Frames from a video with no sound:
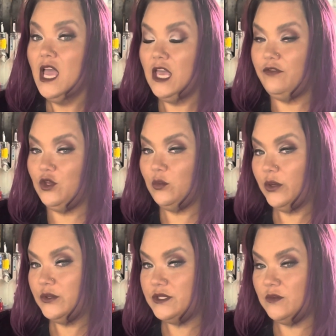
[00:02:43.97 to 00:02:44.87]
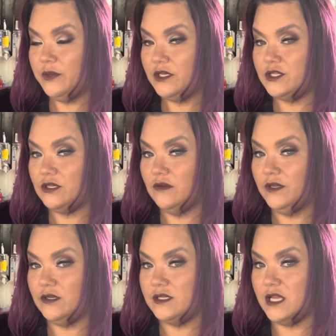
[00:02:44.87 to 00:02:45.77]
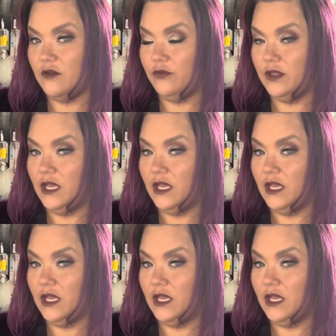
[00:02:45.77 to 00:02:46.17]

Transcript: if you post a picture of yourself with